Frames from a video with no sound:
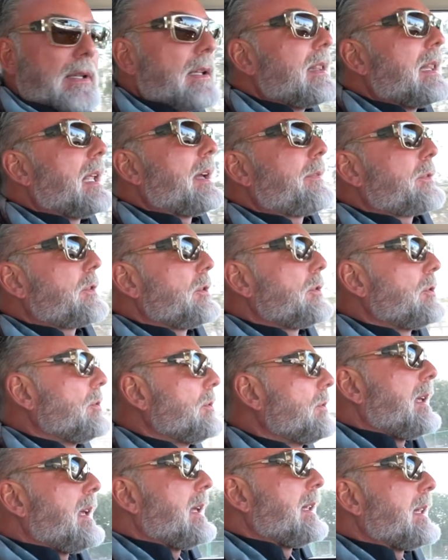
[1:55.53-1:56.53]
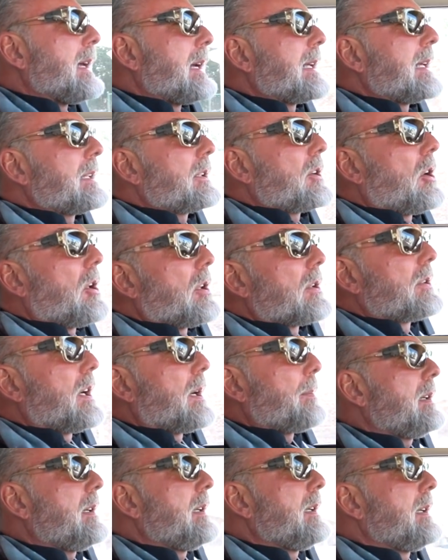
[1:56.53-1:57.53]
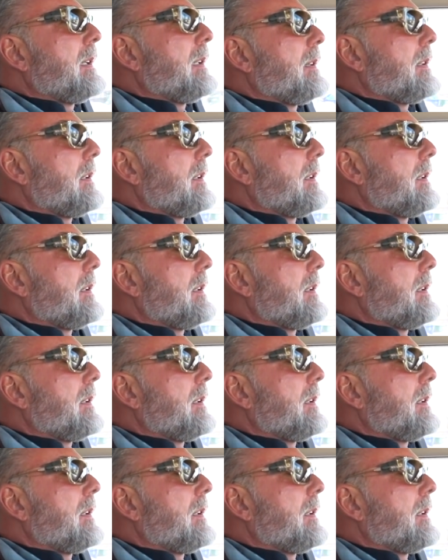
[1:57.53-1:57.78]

left to do, and I get called up in